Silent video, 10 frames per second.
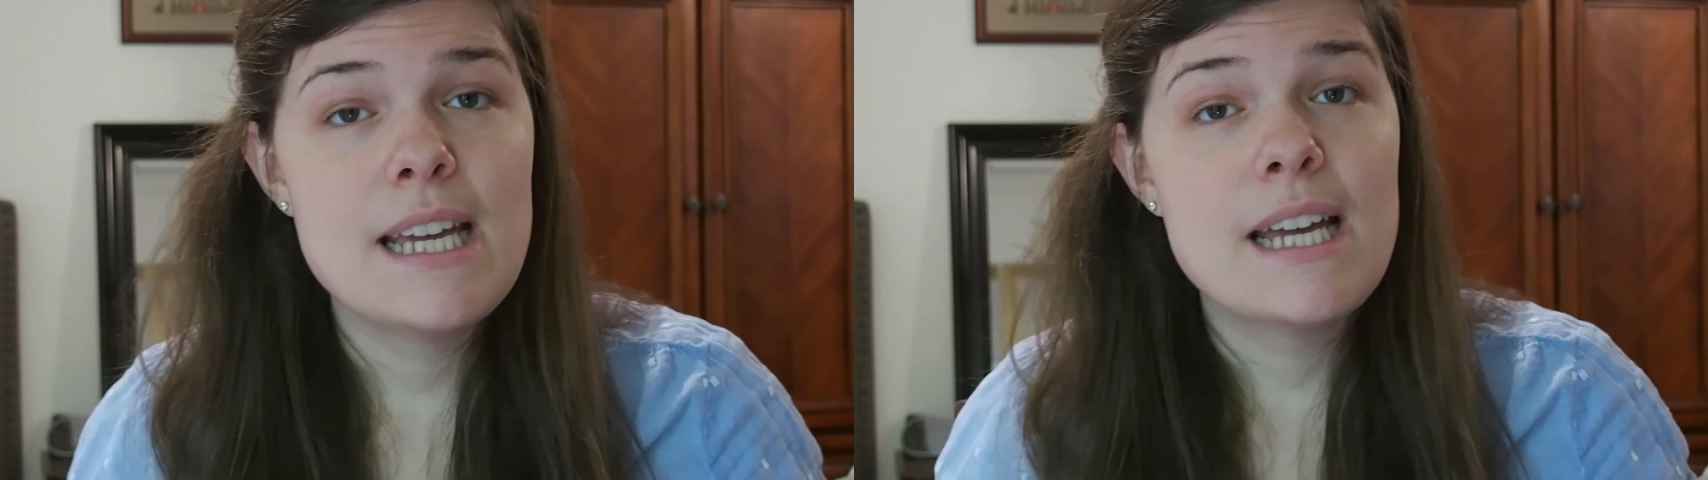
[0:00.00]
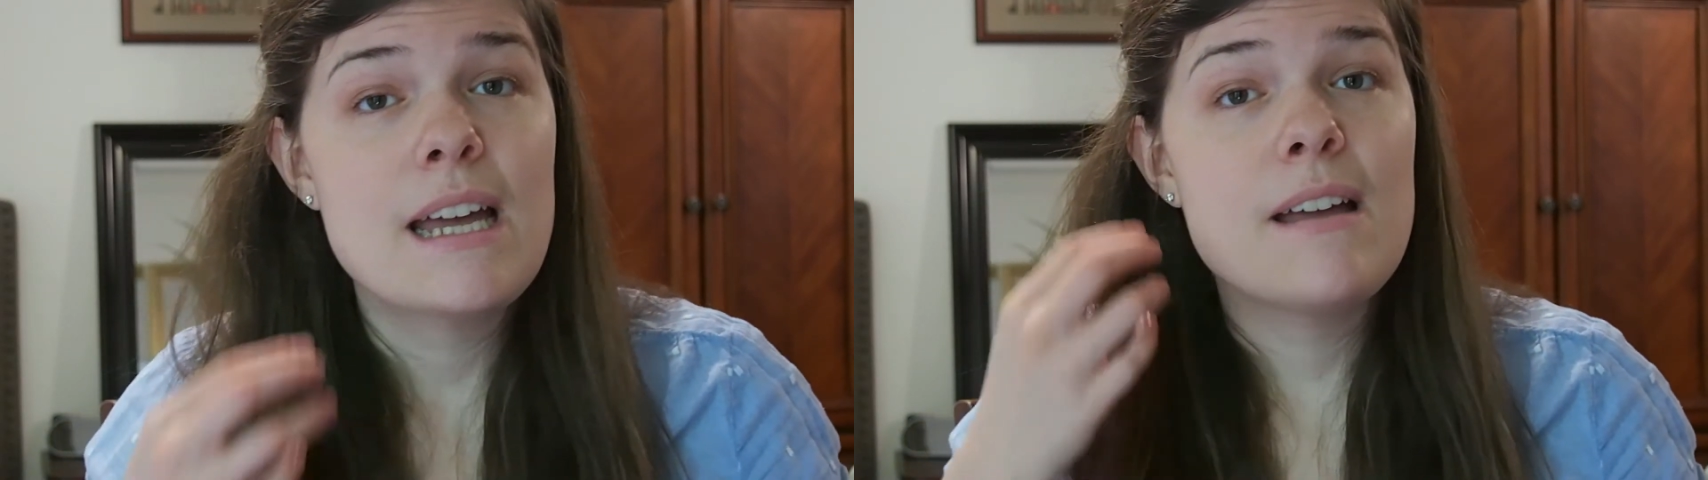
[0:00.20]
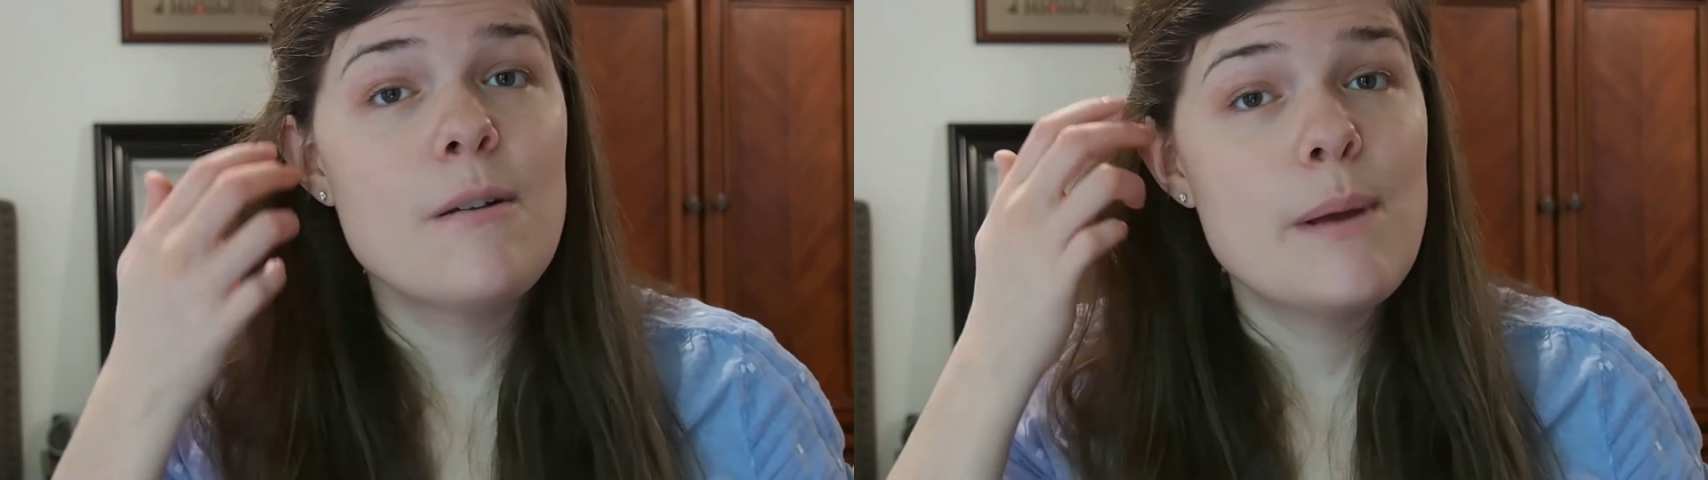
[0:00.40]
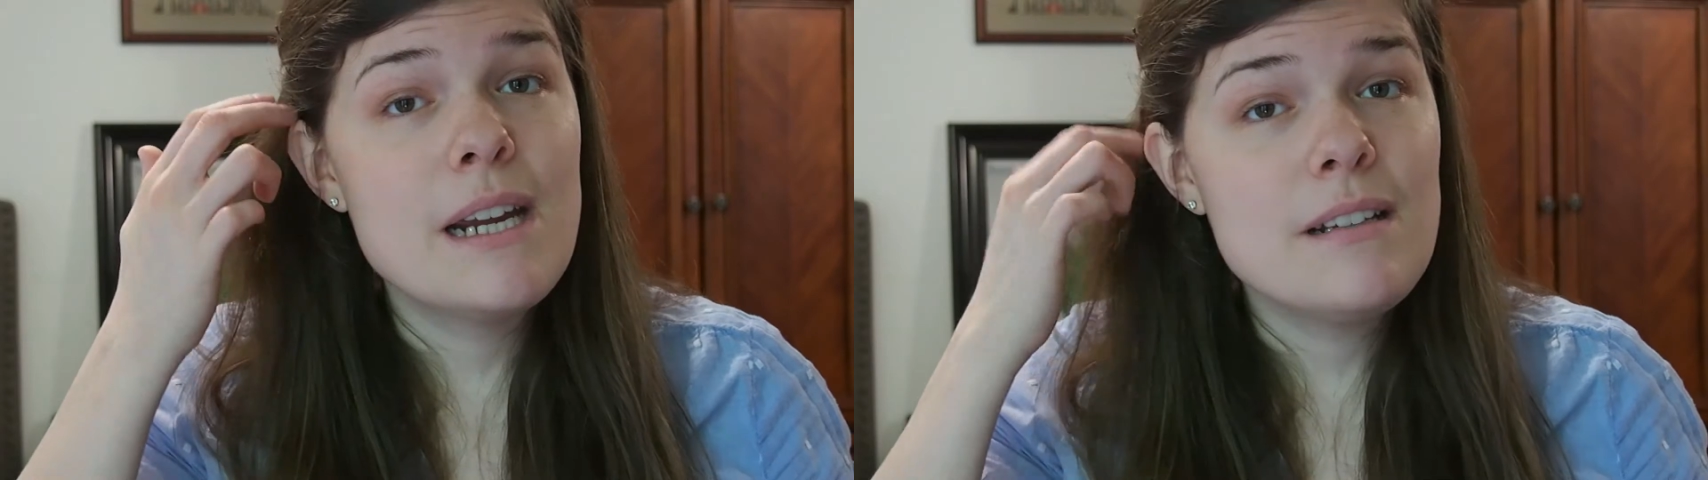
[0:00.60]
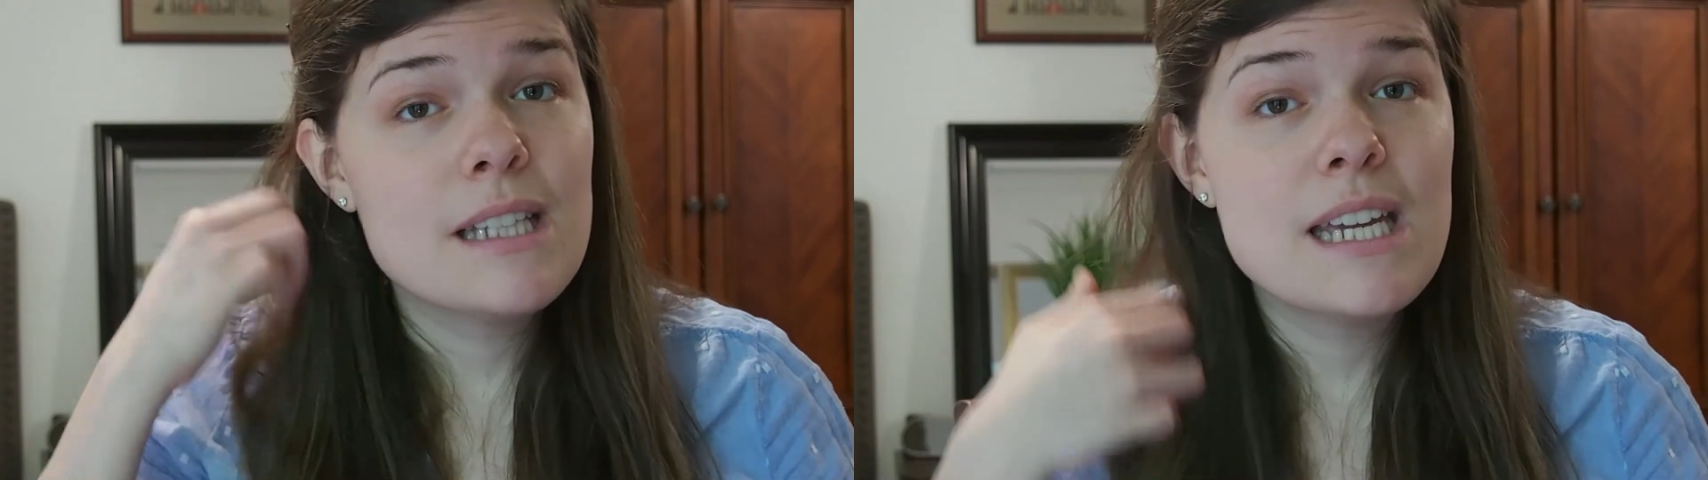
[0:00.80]

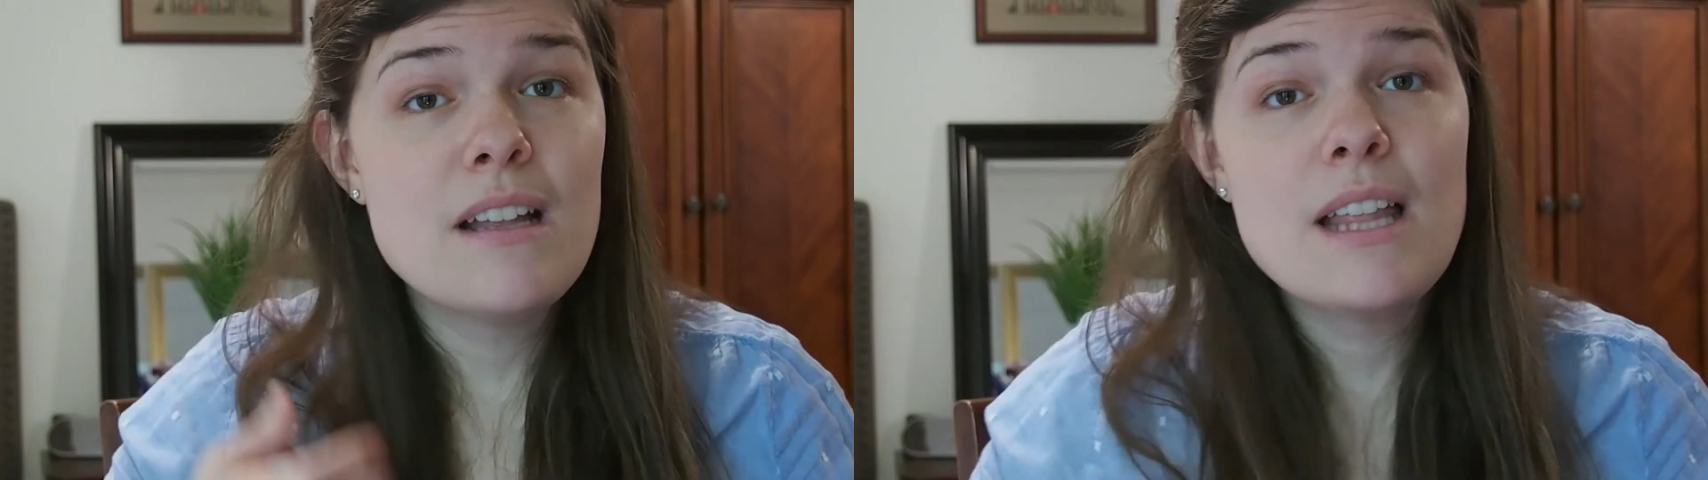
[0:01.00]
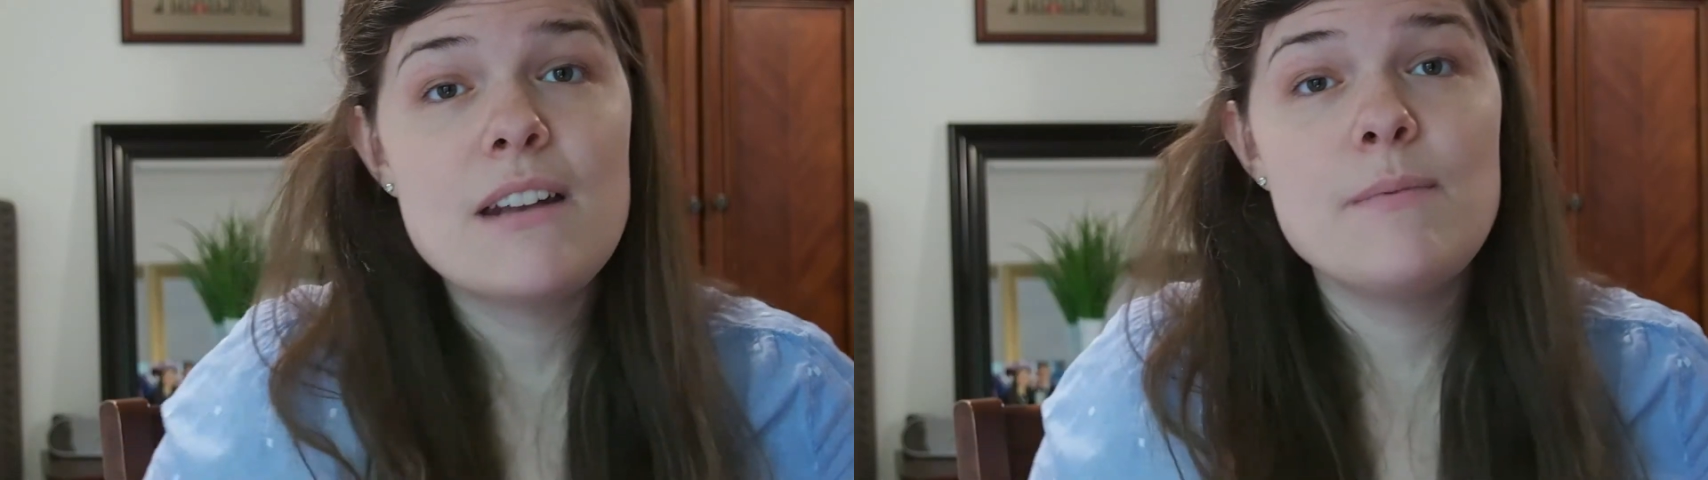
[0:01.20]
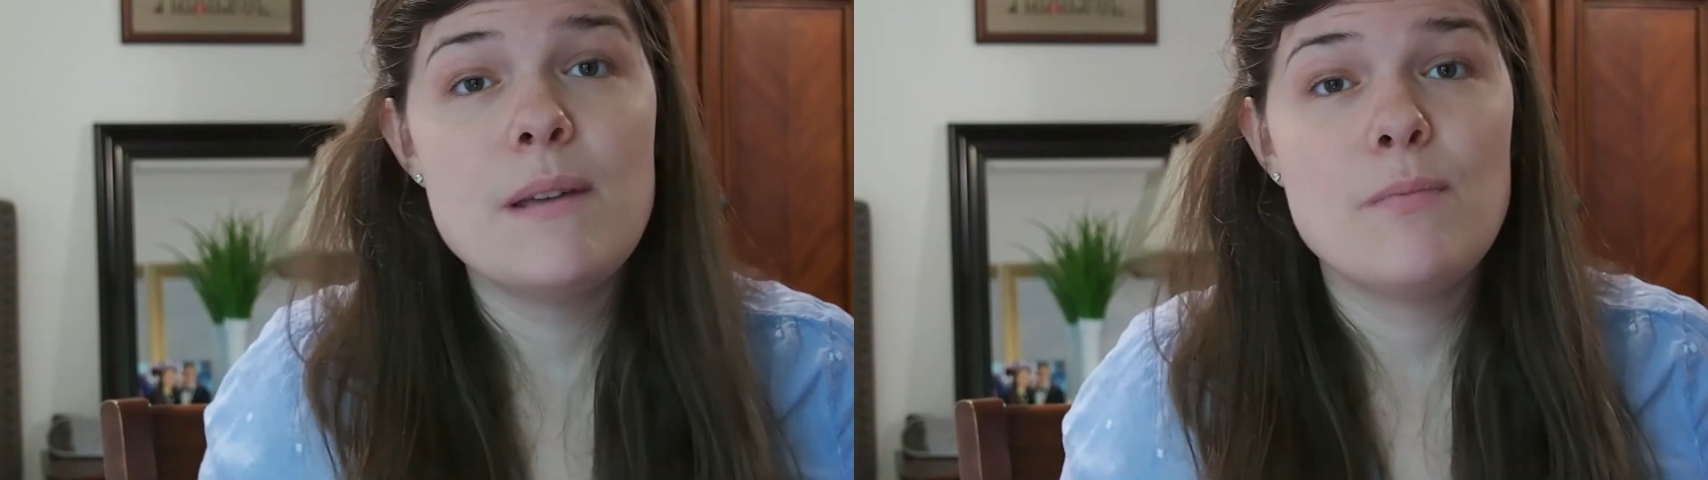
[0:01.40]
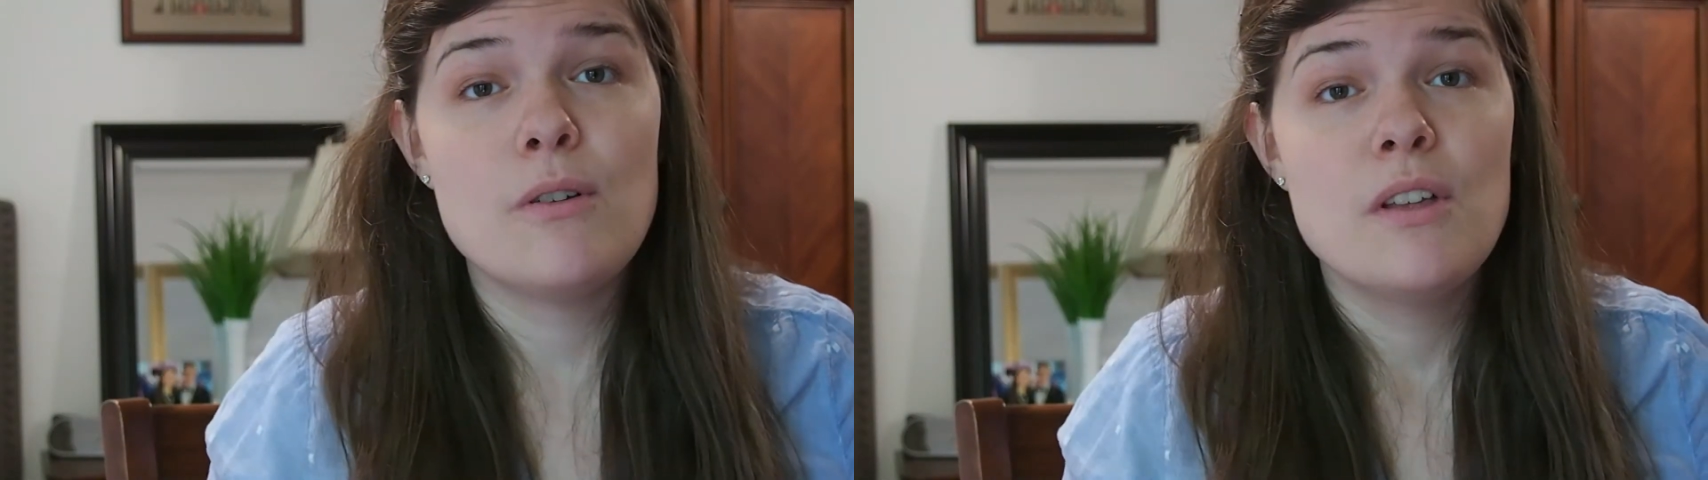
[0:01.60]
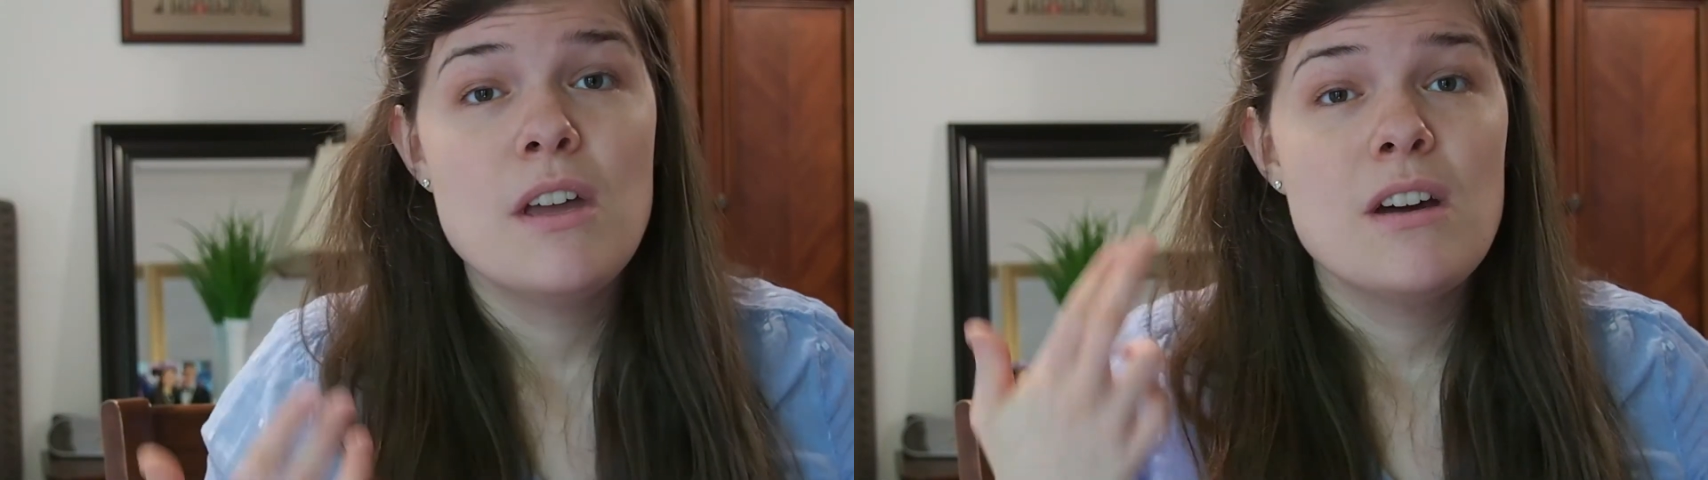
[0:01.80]
apparently a lot of people